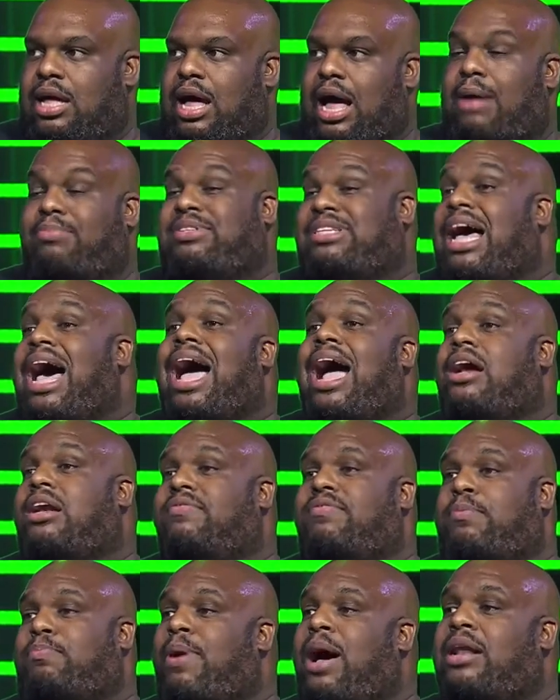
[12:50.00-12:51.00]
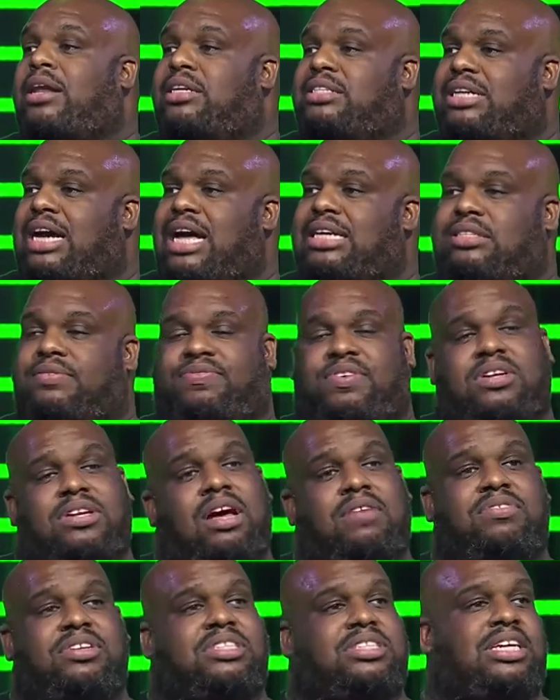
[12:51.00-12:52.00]
I'm tired of apologizing for
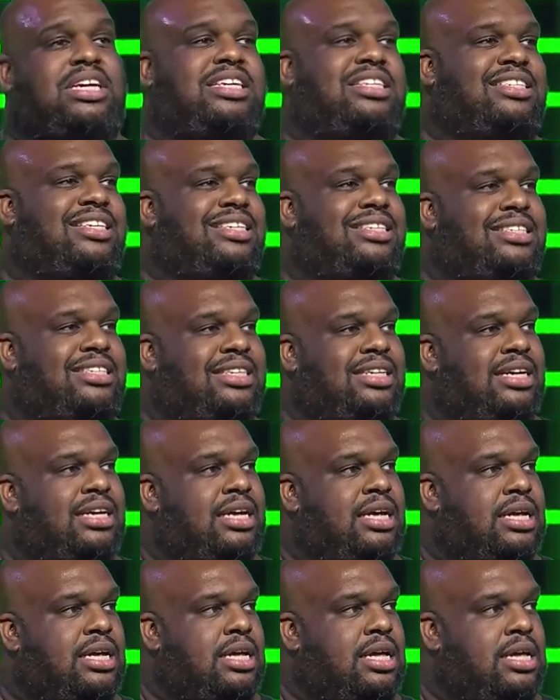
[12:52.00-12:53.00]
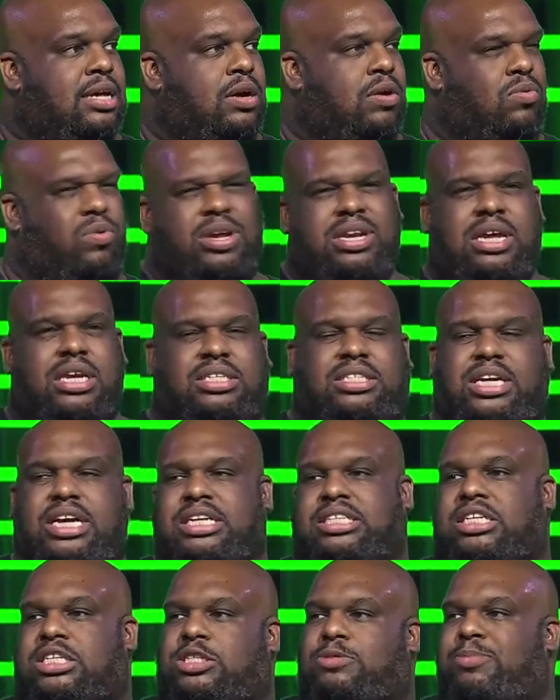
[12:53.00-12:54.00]
loving Jesus. When did
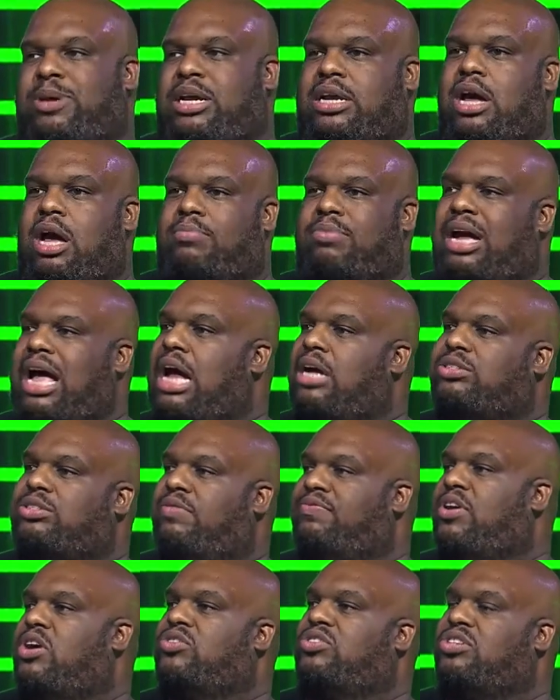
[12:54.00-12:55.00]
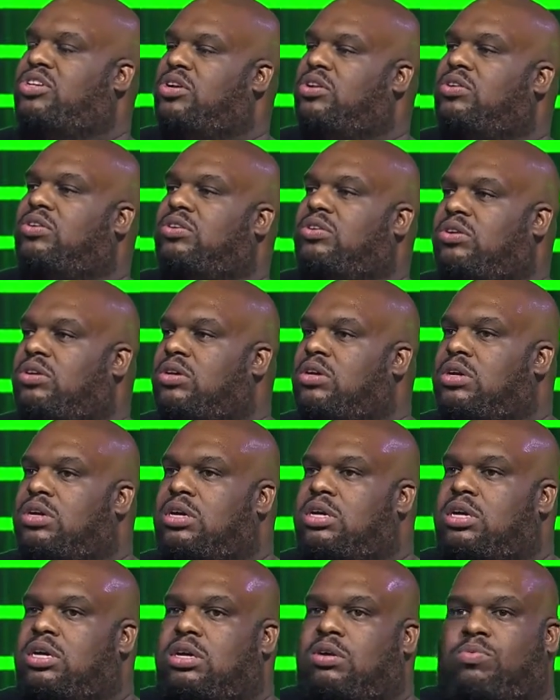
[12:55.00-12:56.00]
Jesus become controversial?
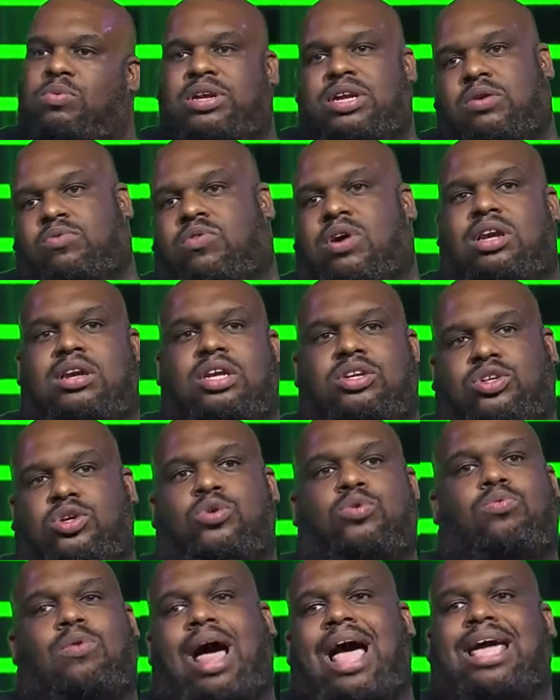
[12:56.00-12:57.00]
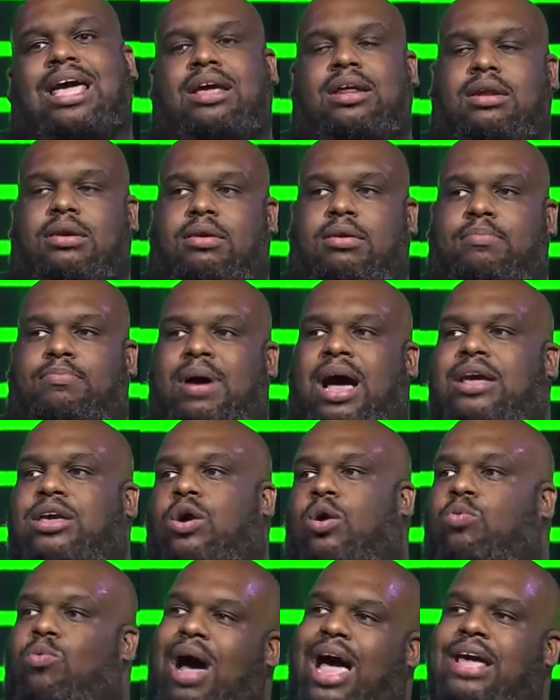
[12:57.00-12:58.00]
When did wanting to do right by
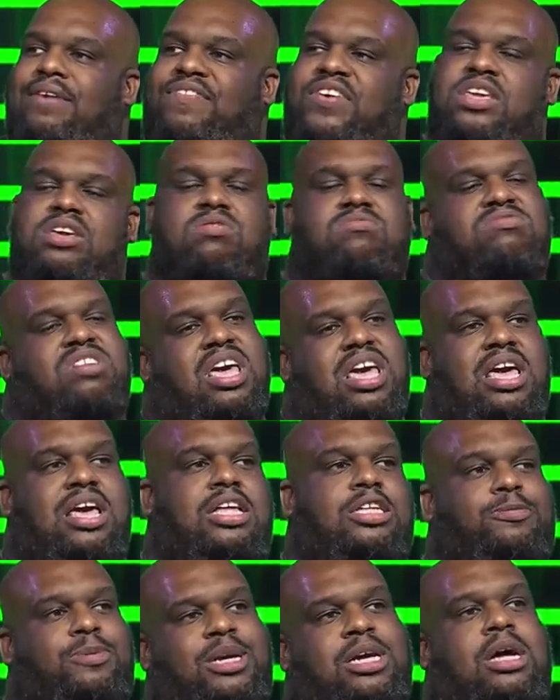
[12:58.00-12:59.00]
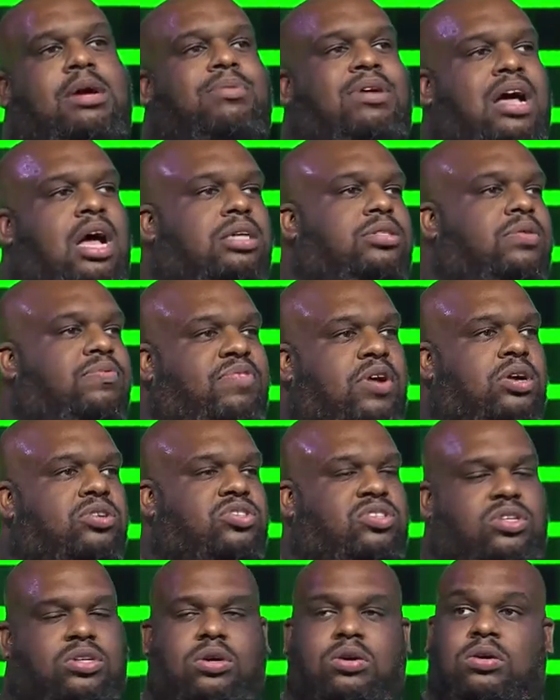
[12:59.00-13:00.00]
your wife and your kids become
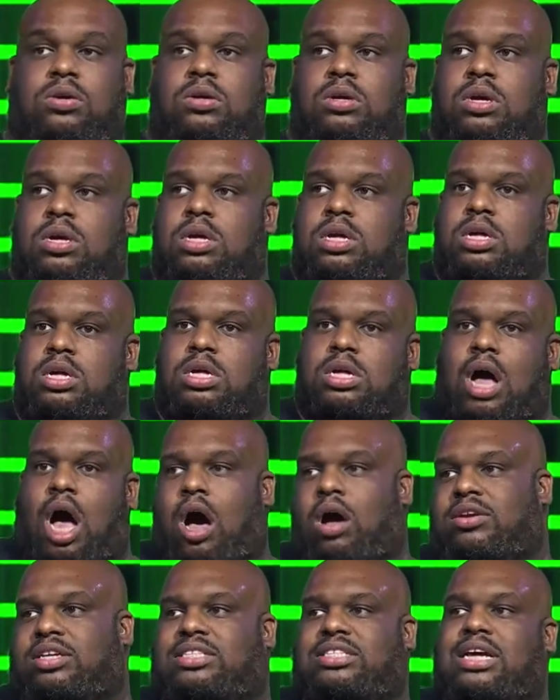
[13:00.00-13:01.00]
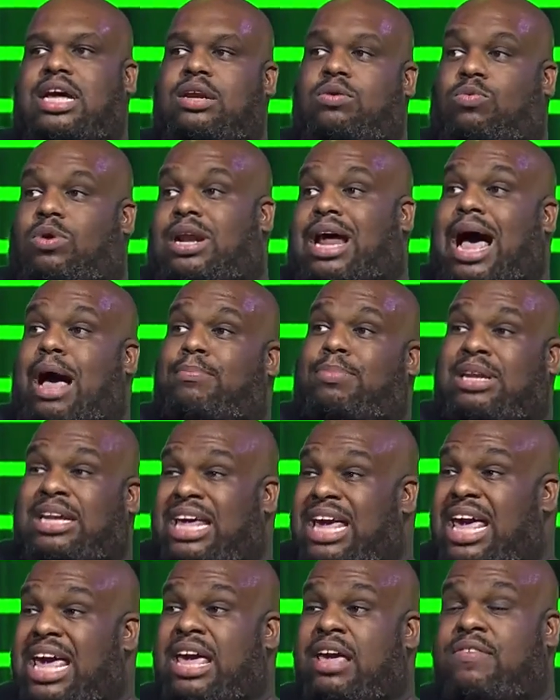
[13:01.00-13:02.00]
controversial? All of a sudden, what I
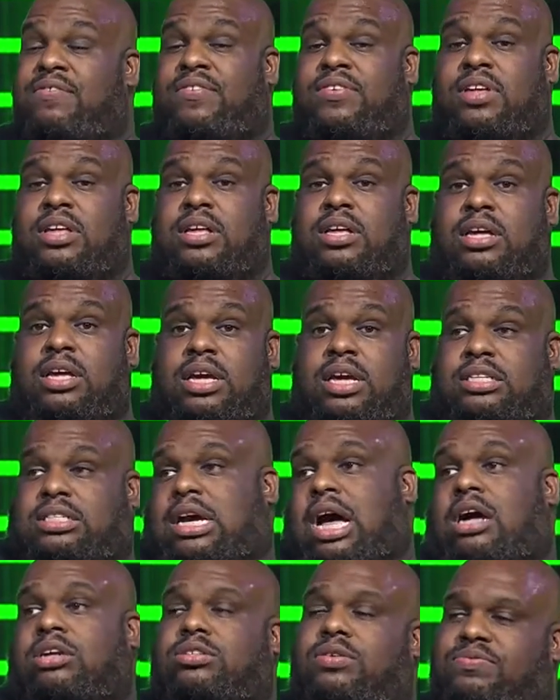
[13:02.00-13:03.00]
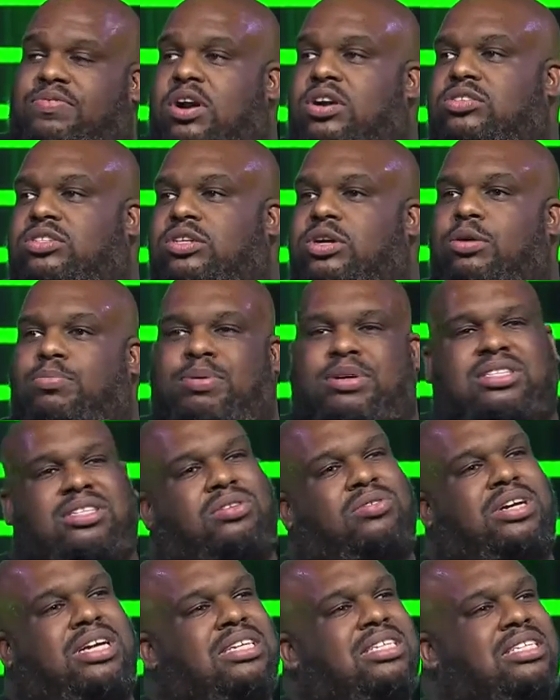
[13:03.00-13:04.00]
believe is controversial, but
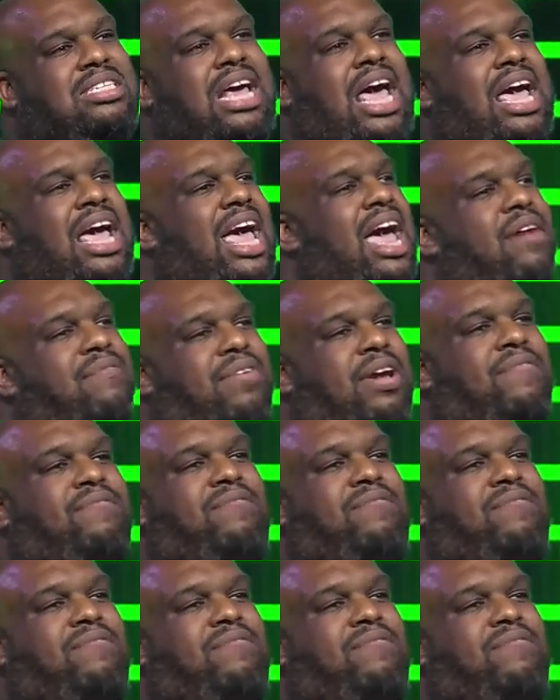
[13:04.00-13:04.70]
you can say every